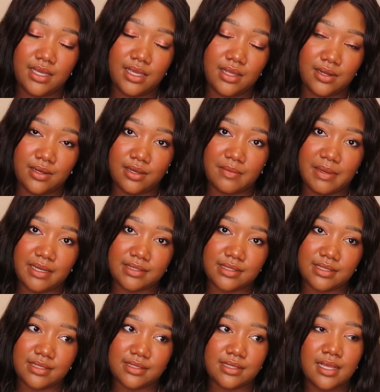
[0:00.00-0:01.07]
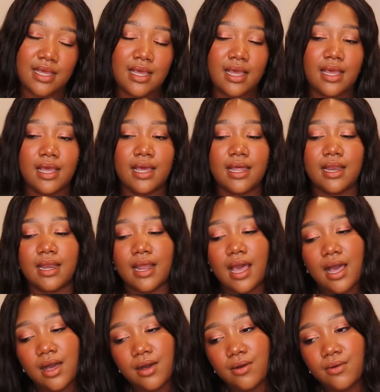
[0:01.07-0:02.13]
in all capacities.
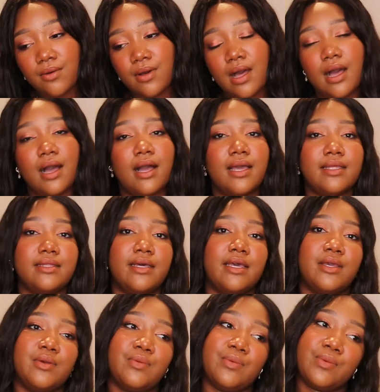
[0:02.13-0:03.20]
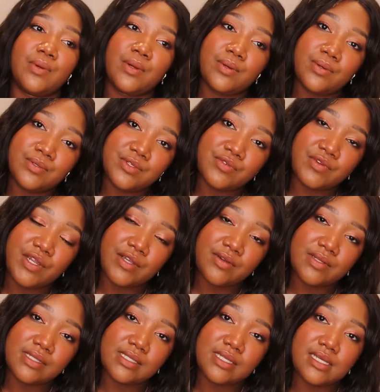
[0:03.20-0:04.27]
Now I like rose
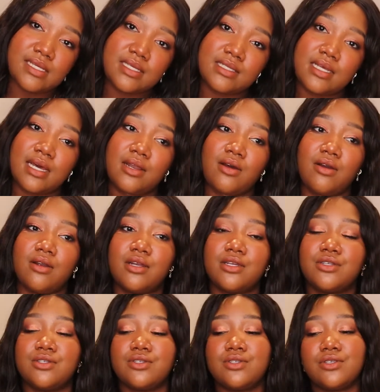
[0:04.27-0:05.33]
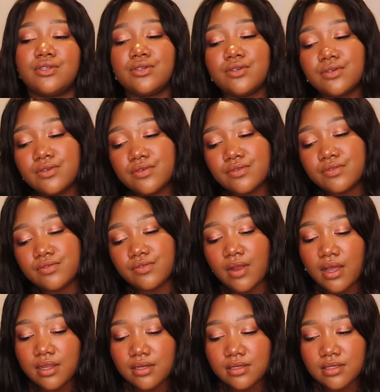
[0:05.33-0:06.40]
fragrances that aren't too
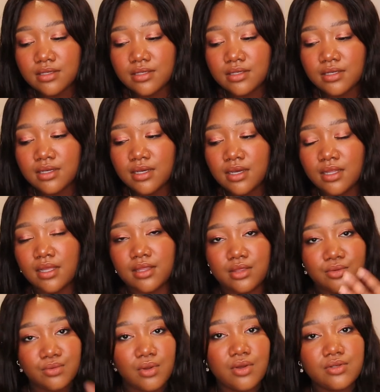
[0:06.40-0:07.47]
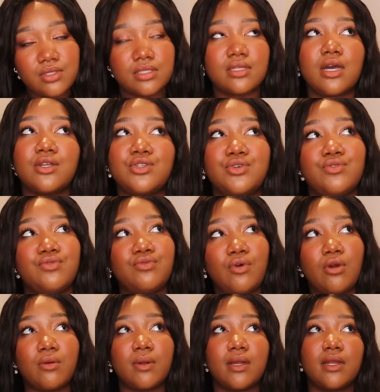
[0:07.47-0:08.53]
front, like the rose is not too
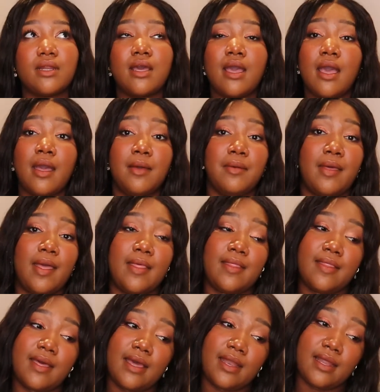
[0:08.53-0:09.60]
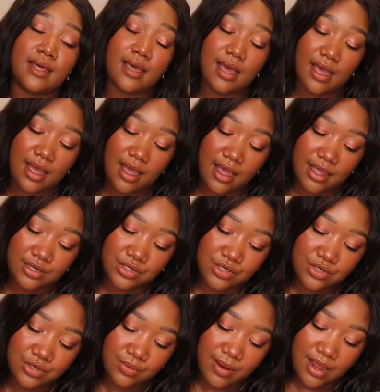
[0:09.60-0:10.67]
forward. And then I
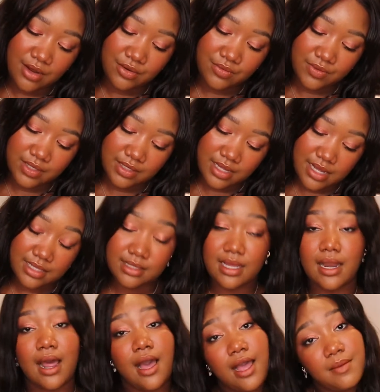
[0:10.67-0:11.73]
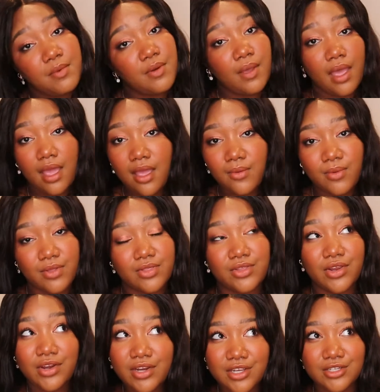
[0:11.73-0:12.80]
turned around and realized that I'm okay with
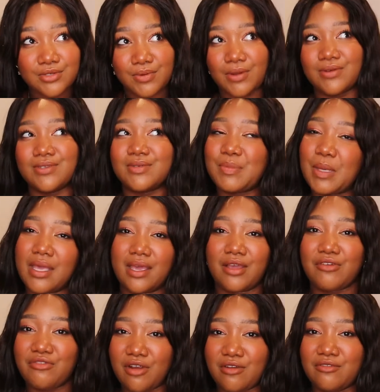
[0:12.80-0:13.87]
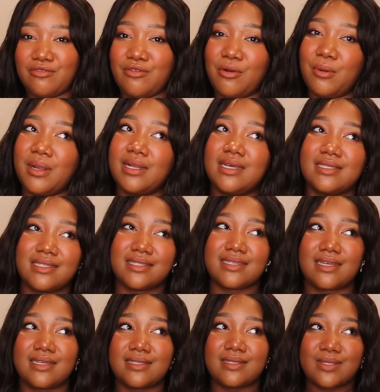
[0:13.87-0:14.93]
Turkish rose being front forward because it's
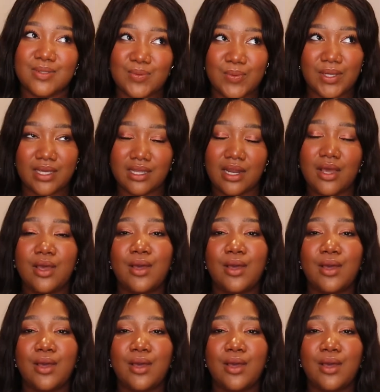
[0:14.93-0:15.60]
like a sweet